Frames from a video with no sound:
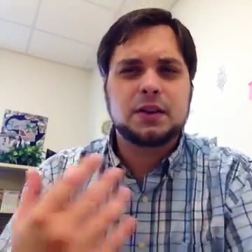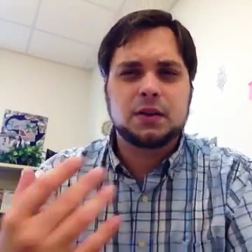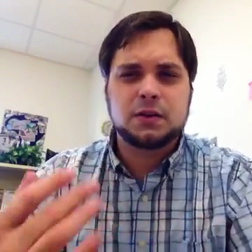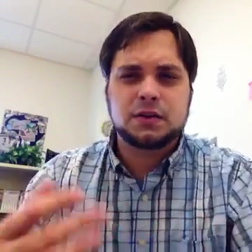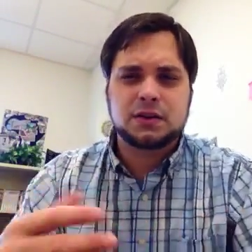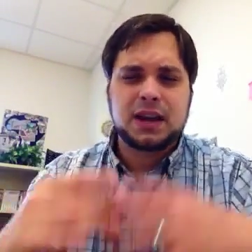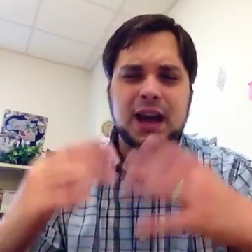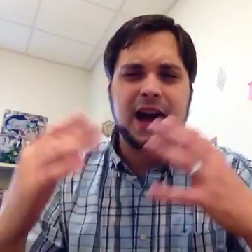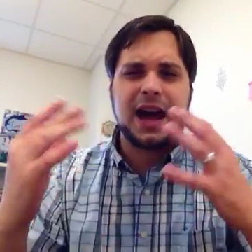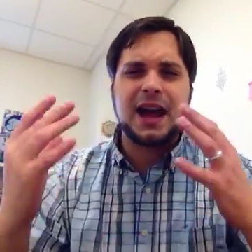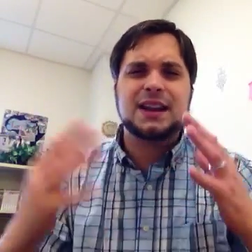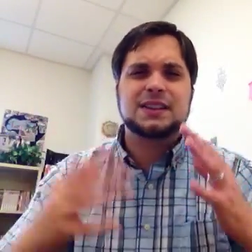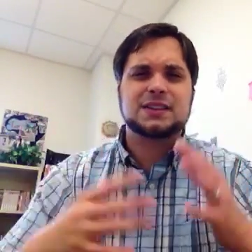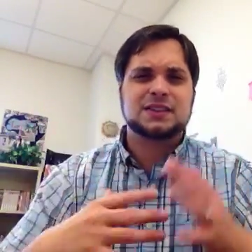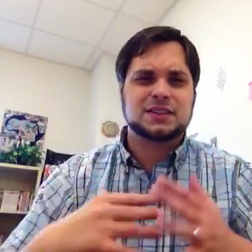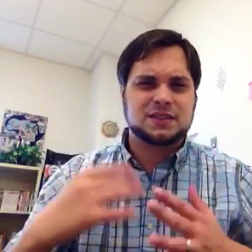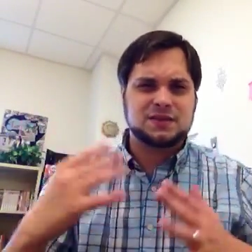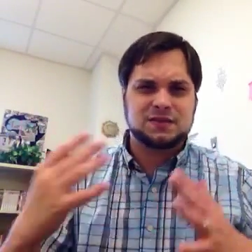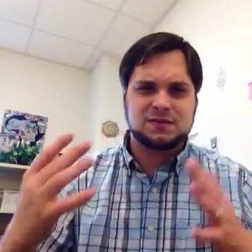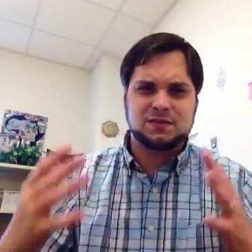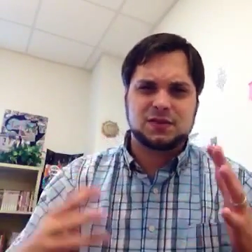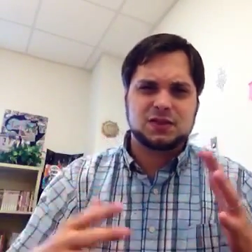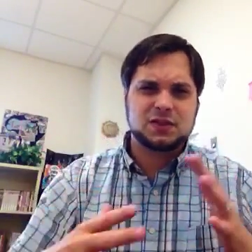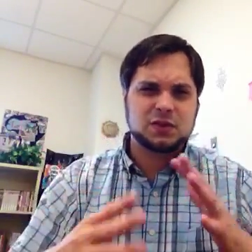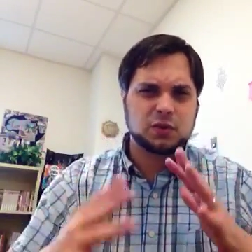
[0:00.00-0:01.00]
You're kind of
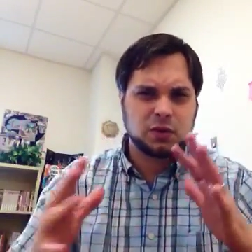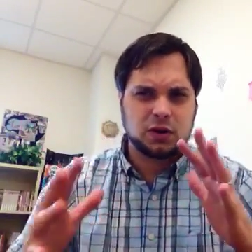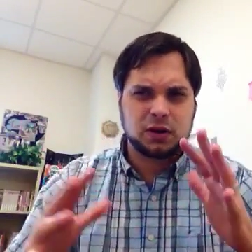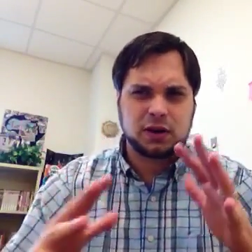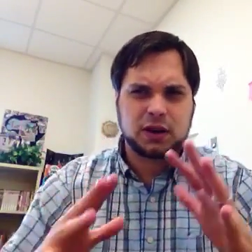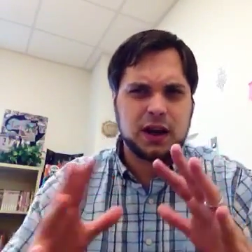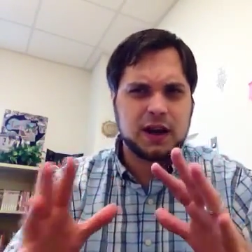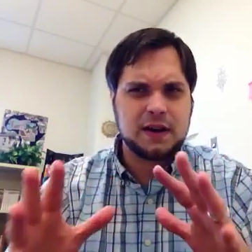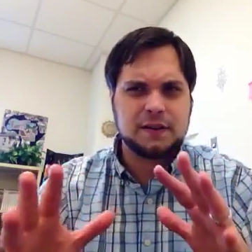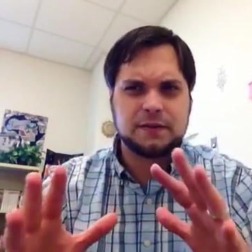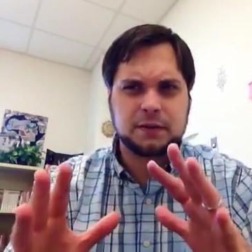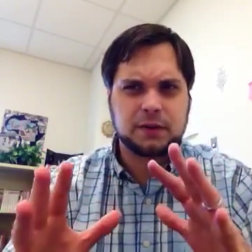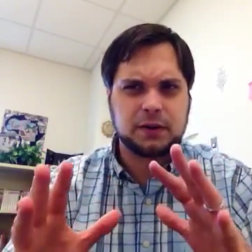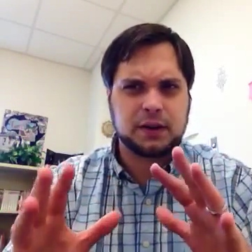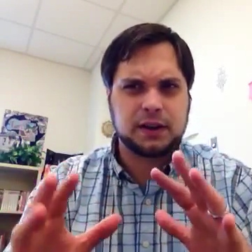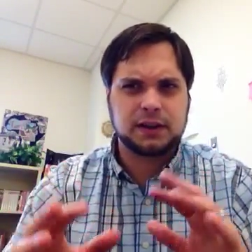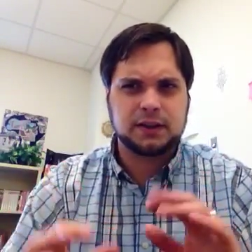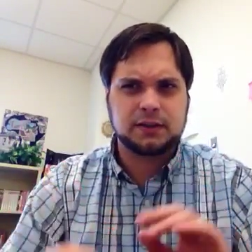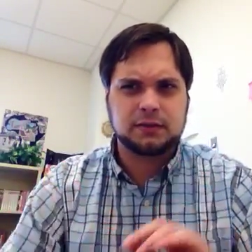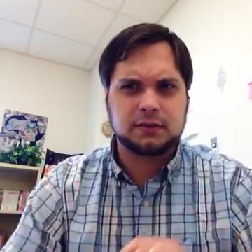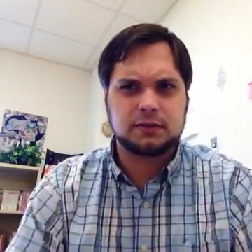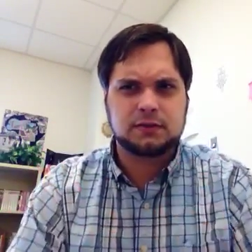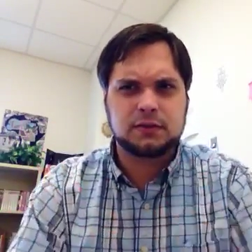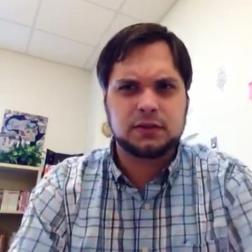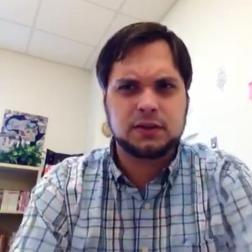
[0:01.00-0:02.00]
just sort of
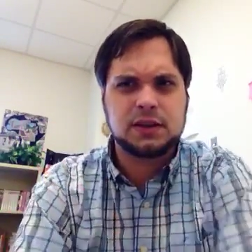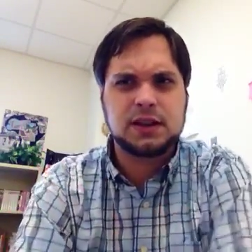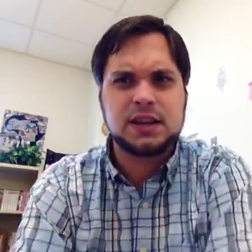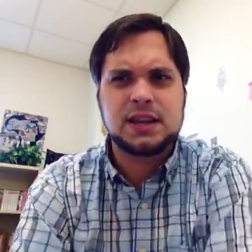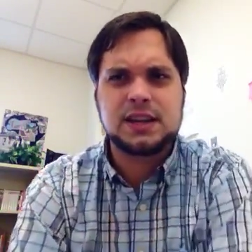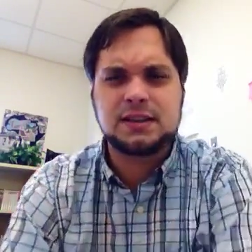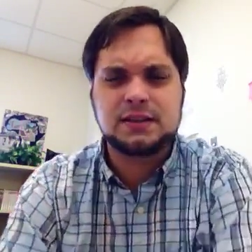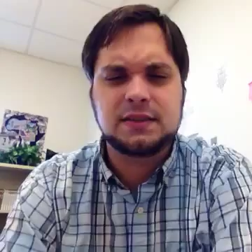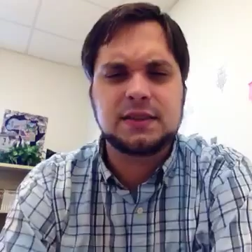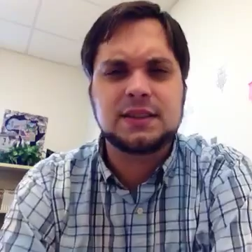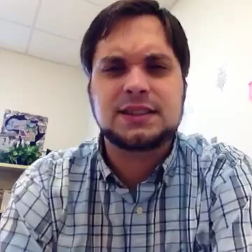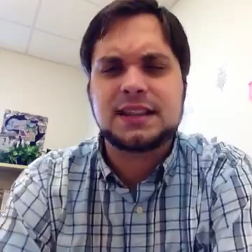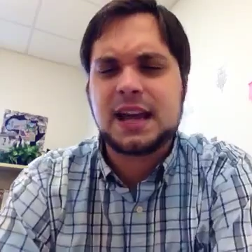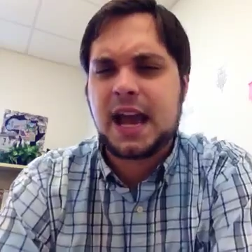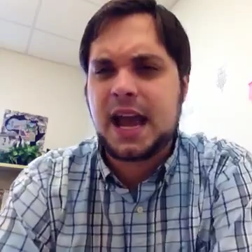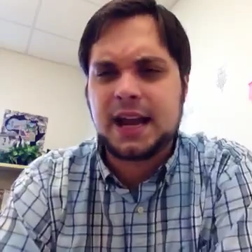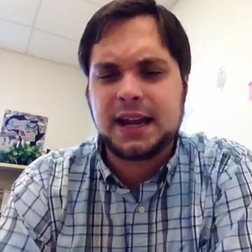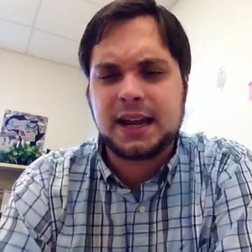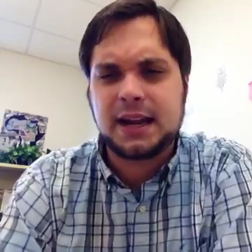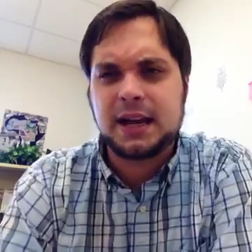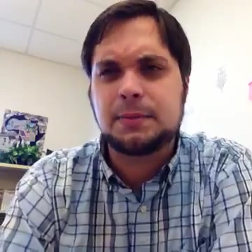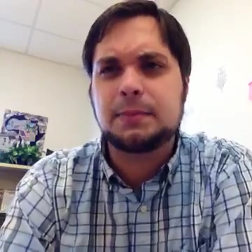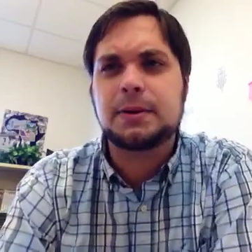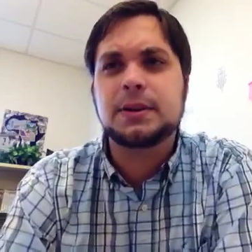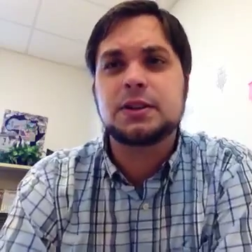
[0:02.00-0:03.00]
covering the
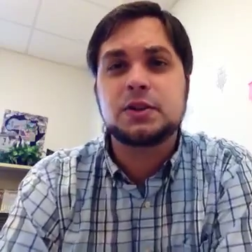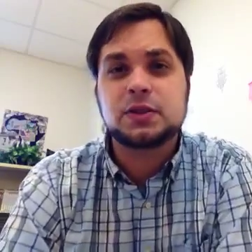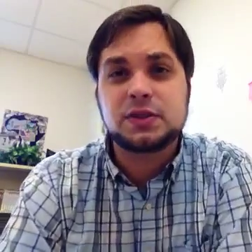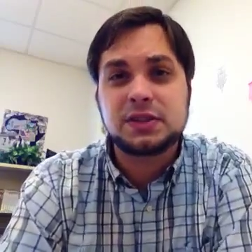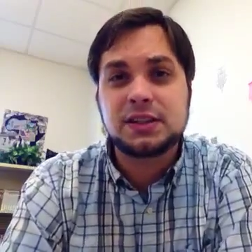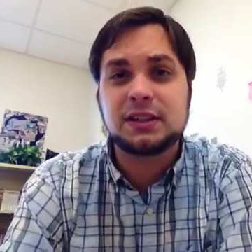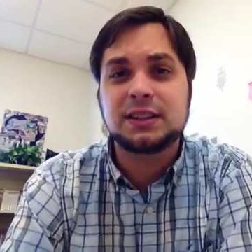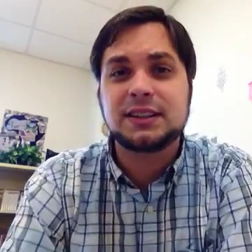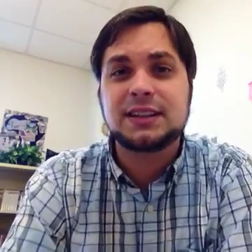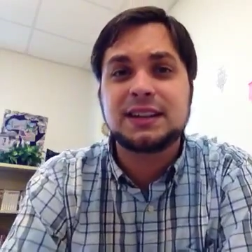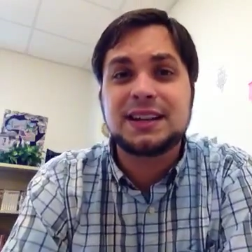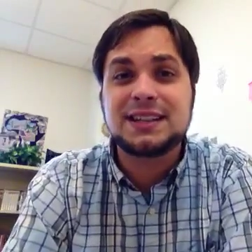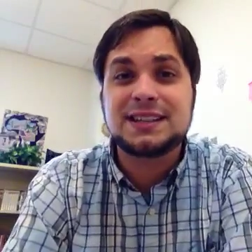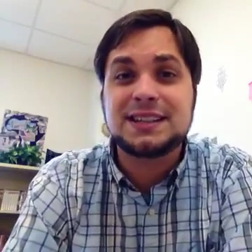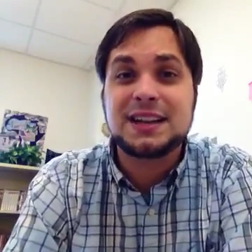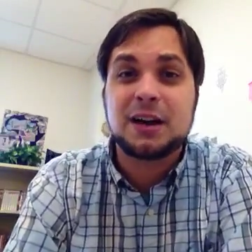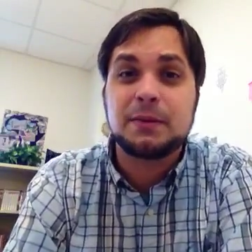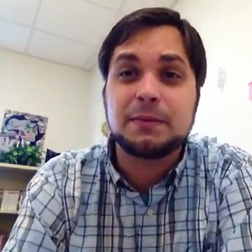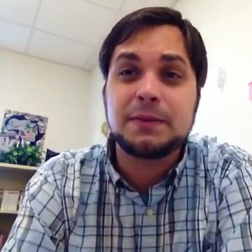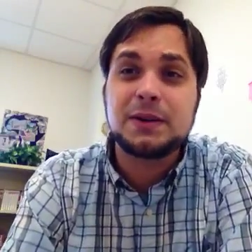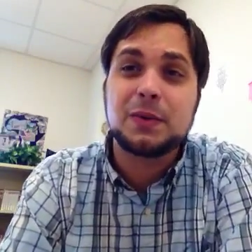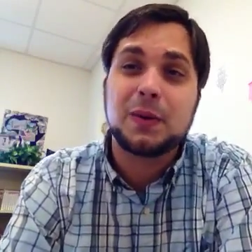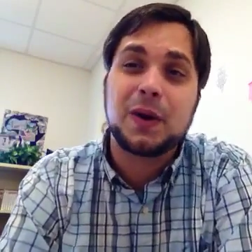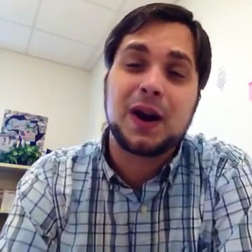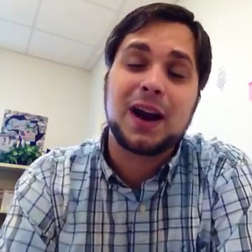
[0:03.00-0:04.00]
data, but you still need to tell
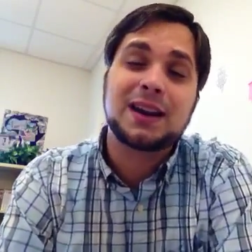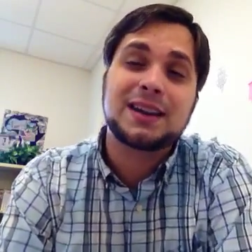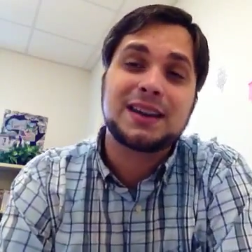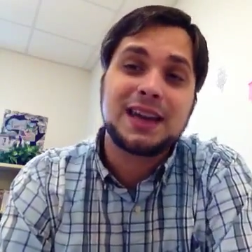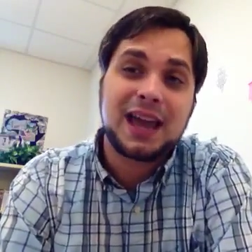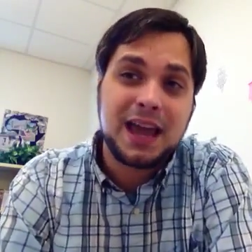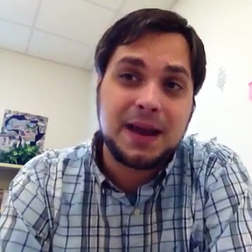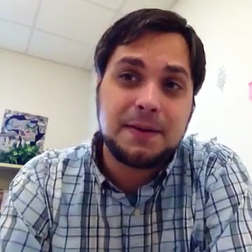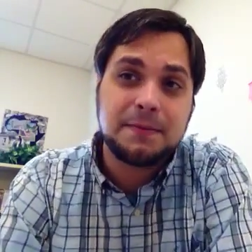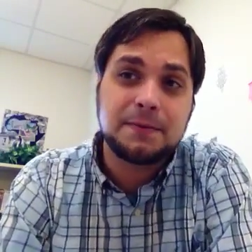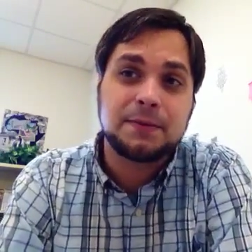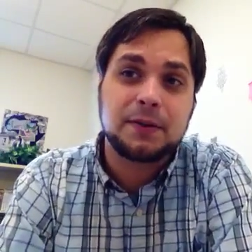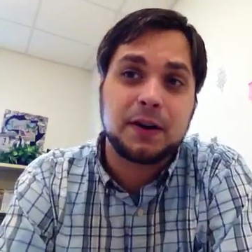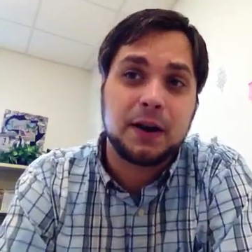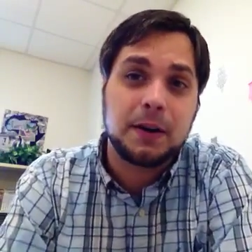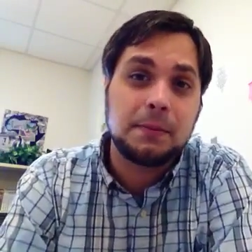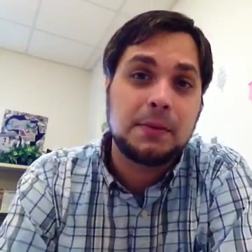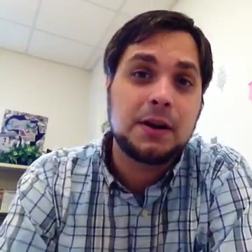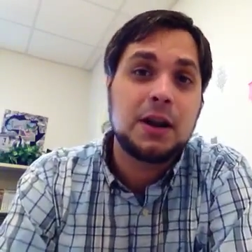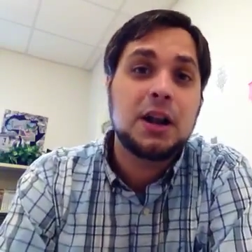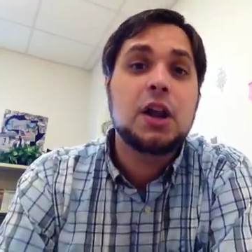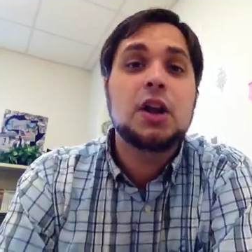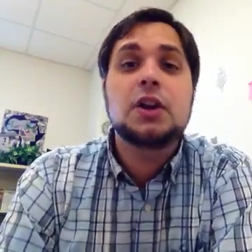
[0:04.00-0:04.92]
me where it came from.